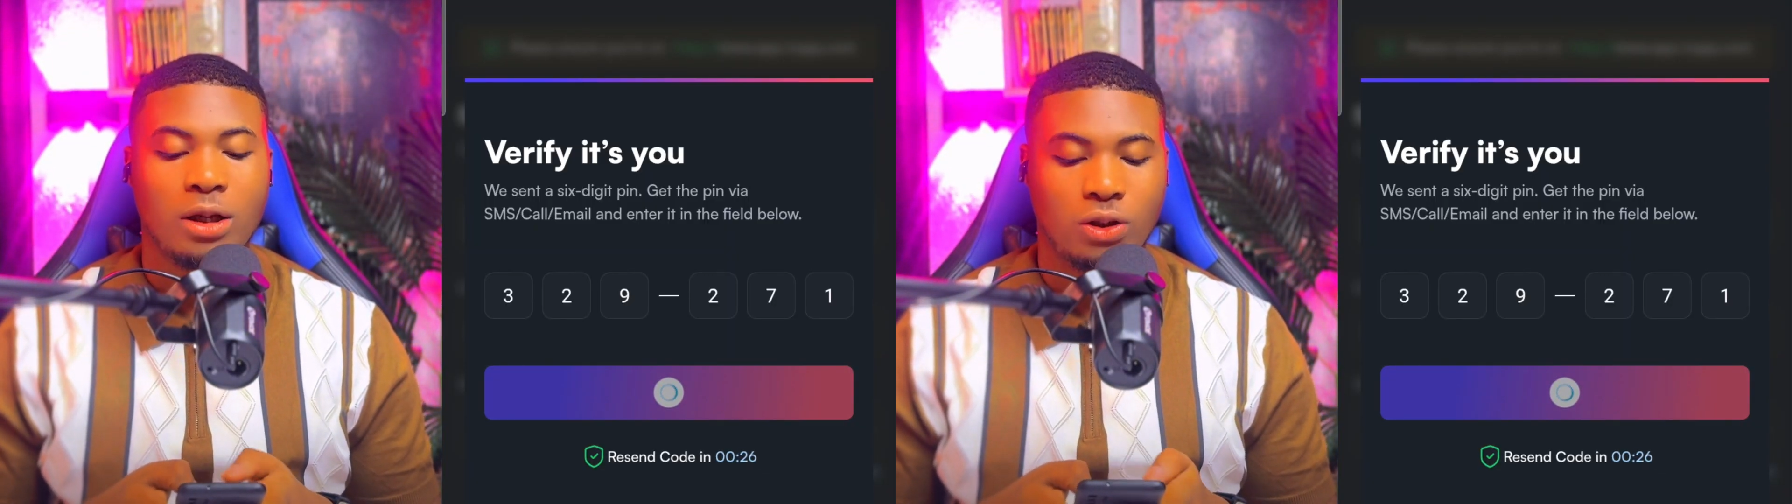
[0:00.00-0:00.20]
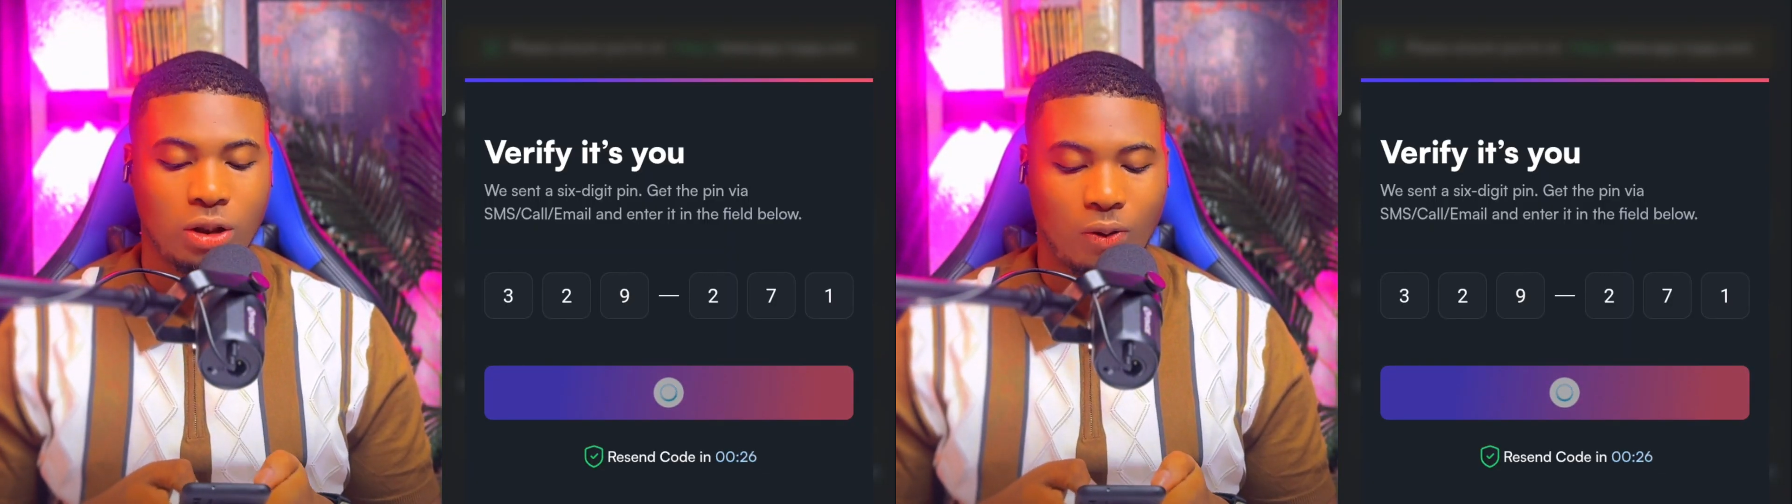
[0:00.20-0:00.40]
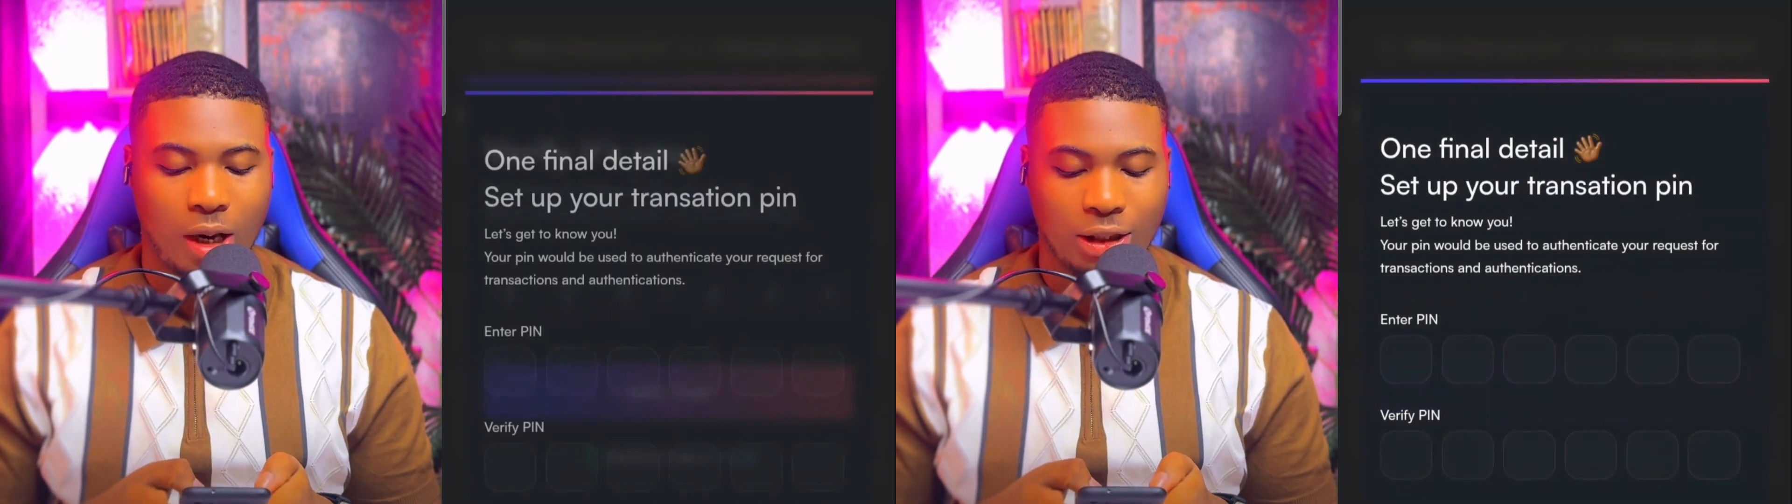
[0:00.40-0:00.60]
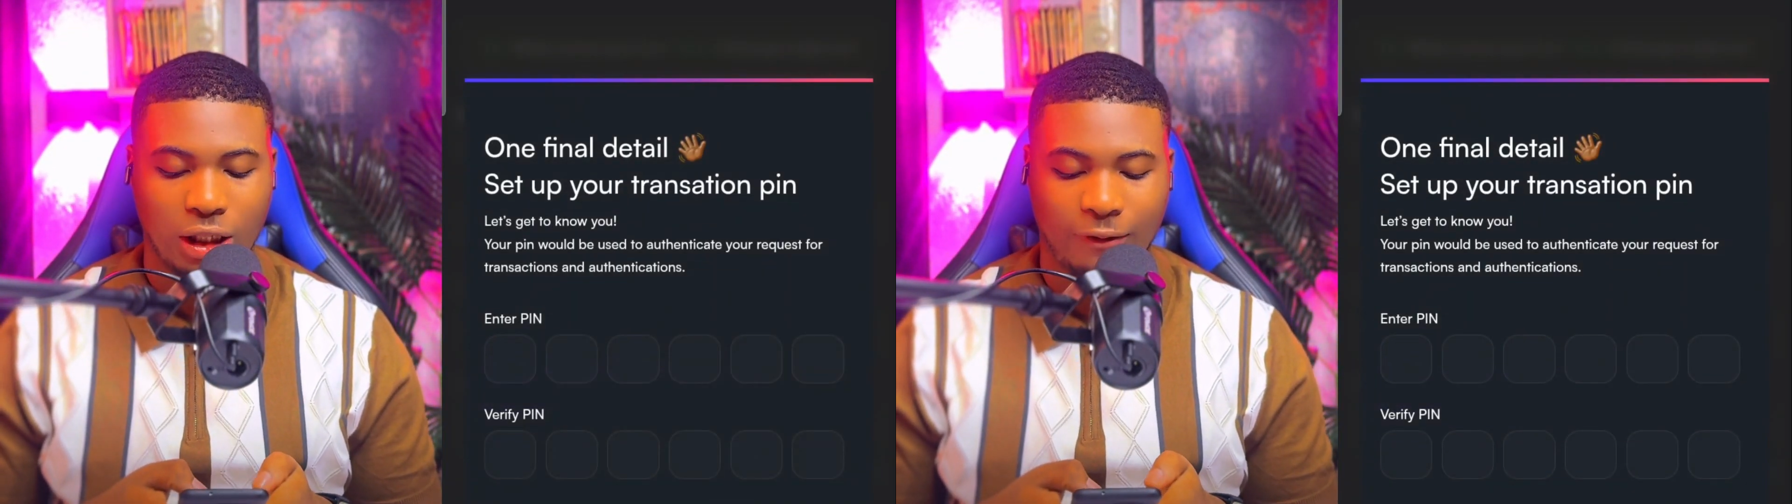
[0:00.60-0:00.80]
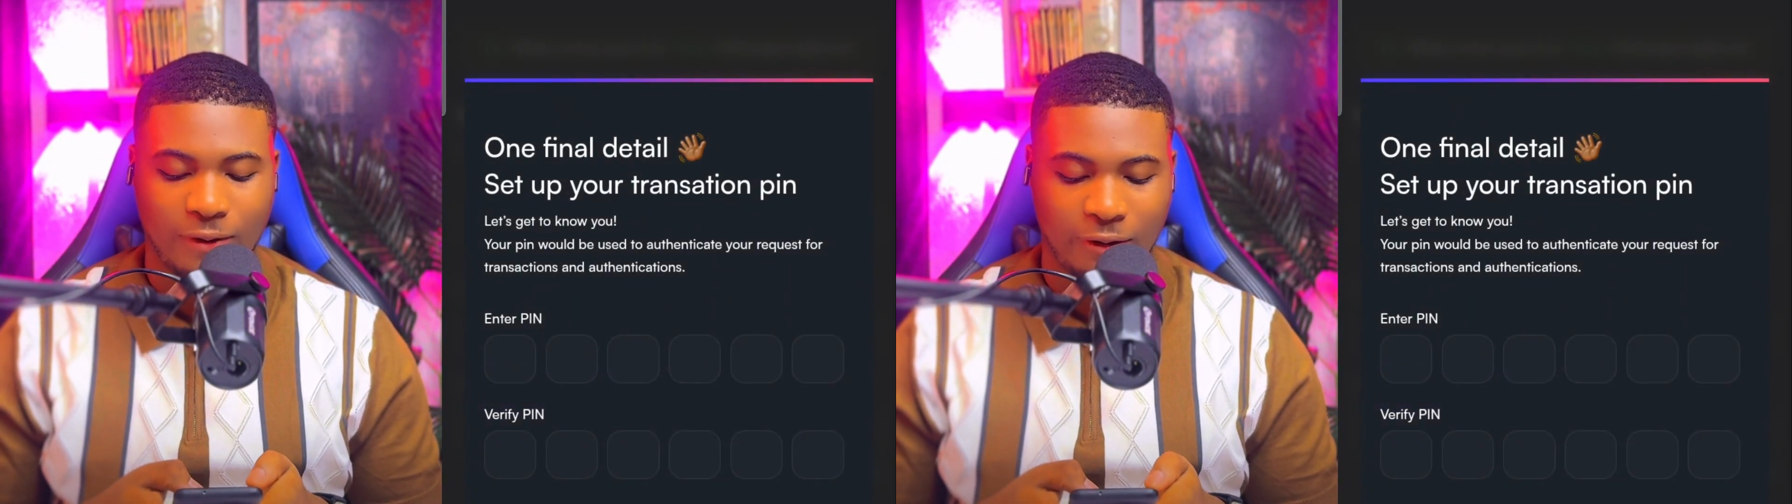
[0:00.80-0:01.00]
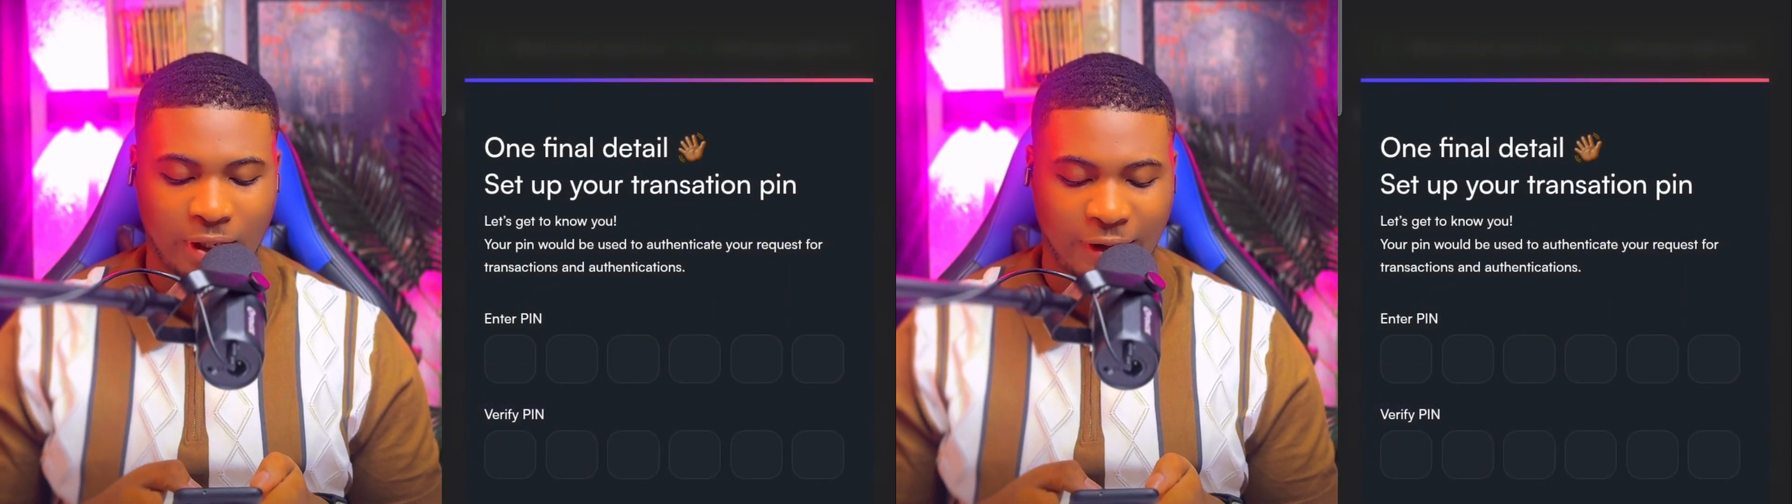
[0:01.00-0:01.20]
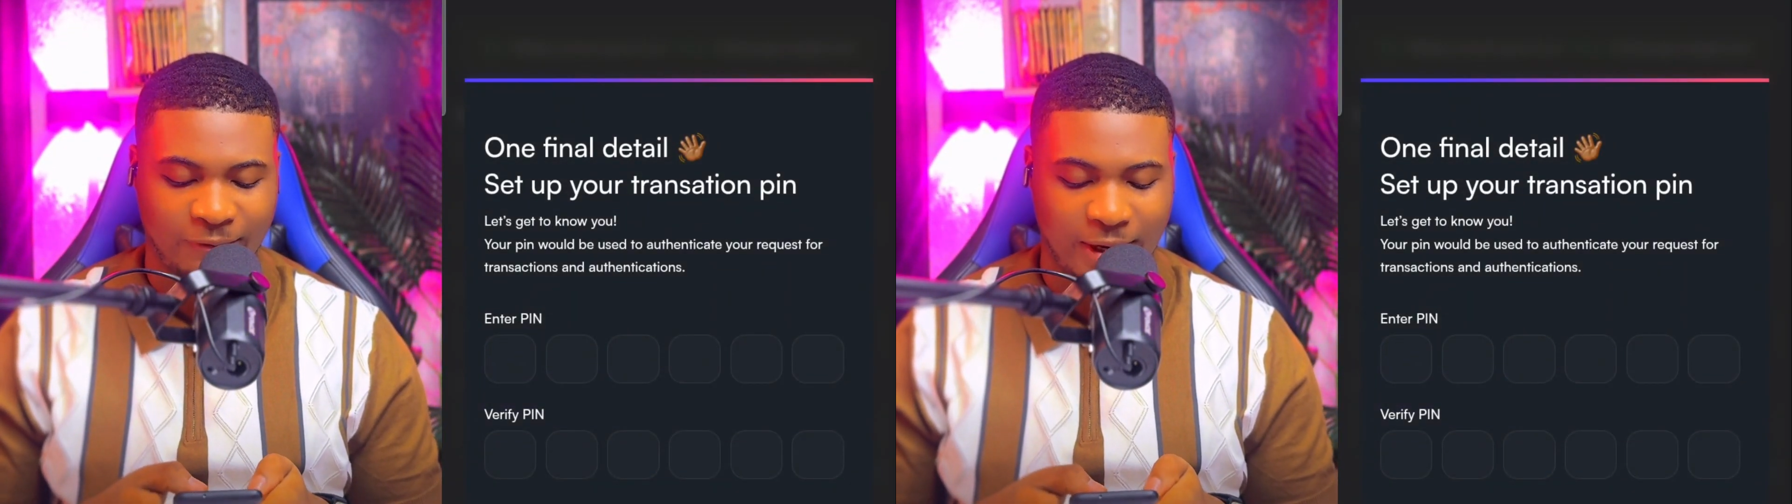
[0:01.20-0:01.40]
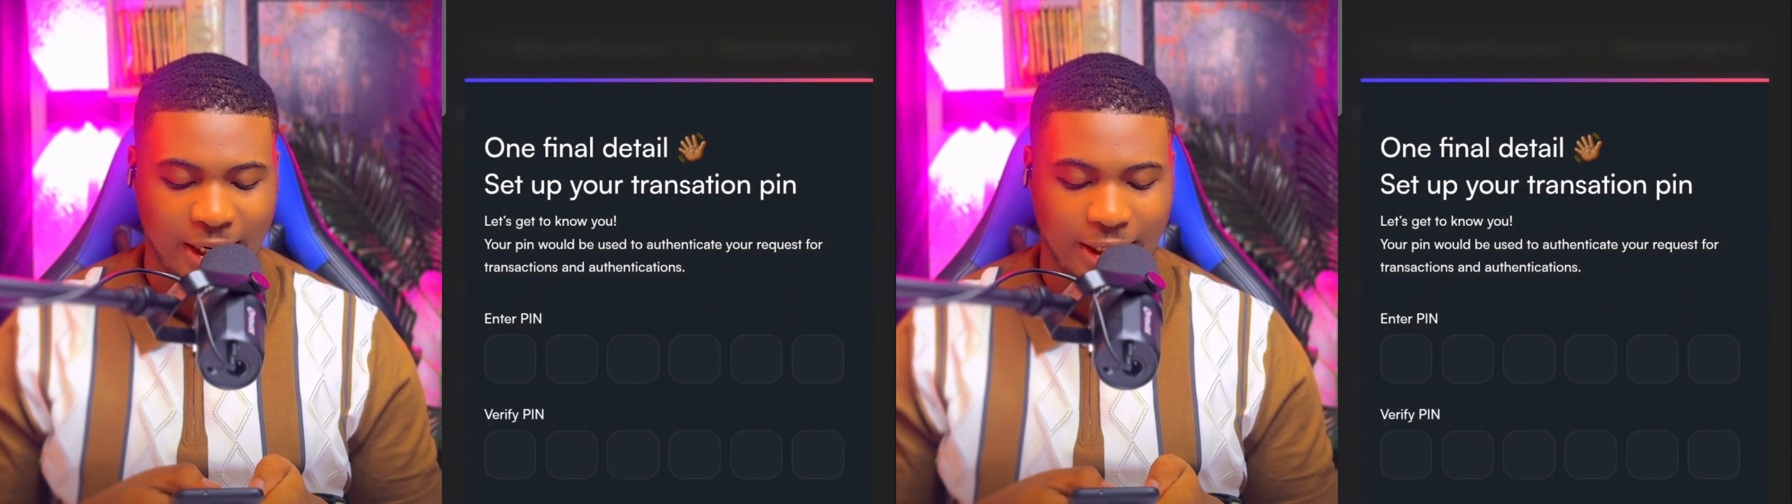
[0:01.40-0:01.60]
So they will actually
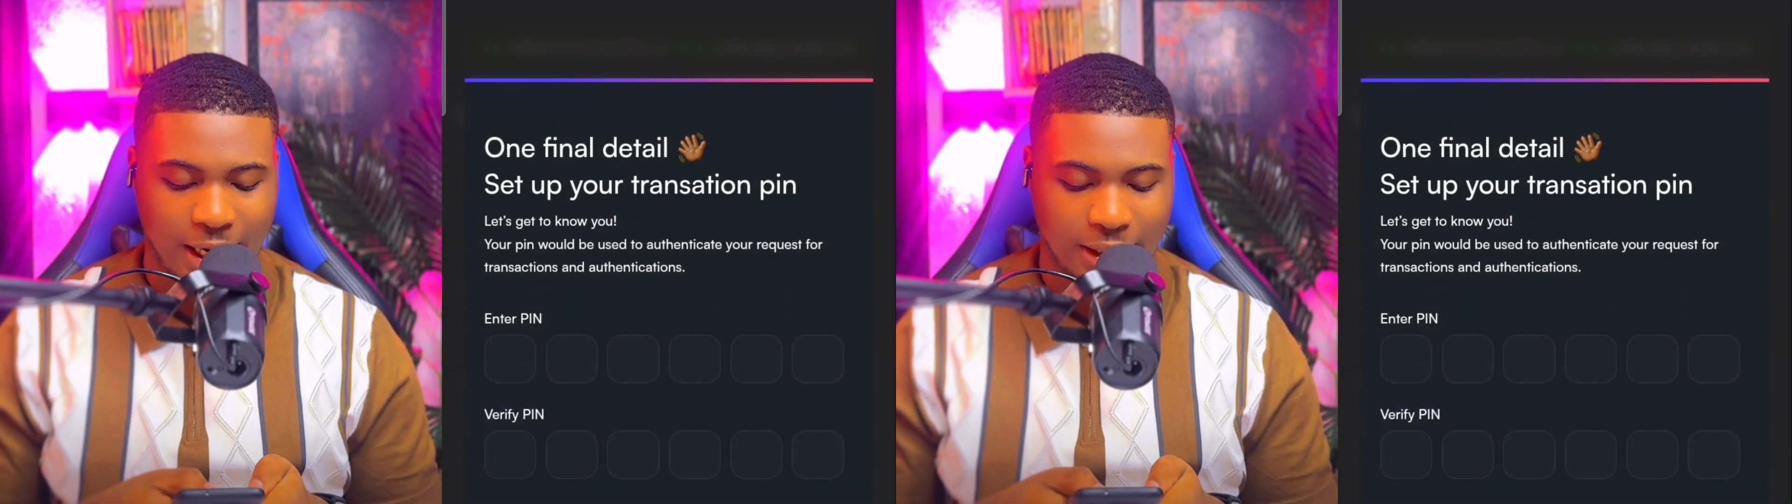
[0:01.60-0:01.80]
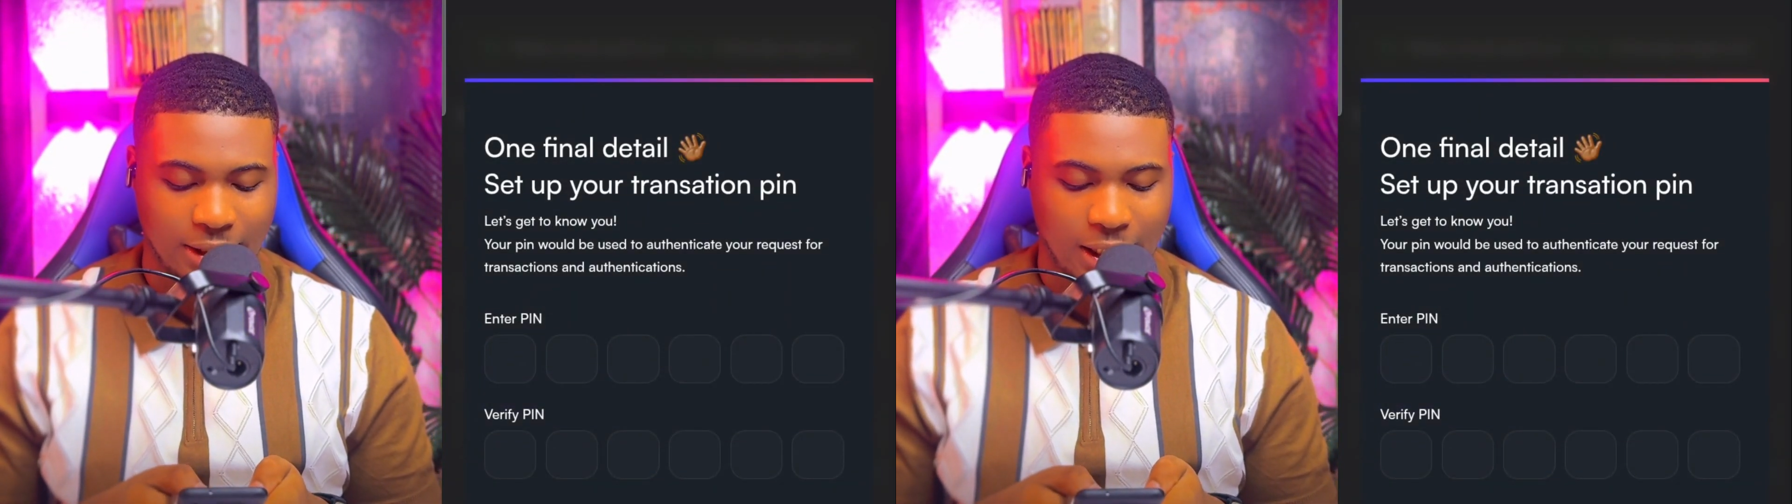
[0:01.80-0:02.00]
verify that,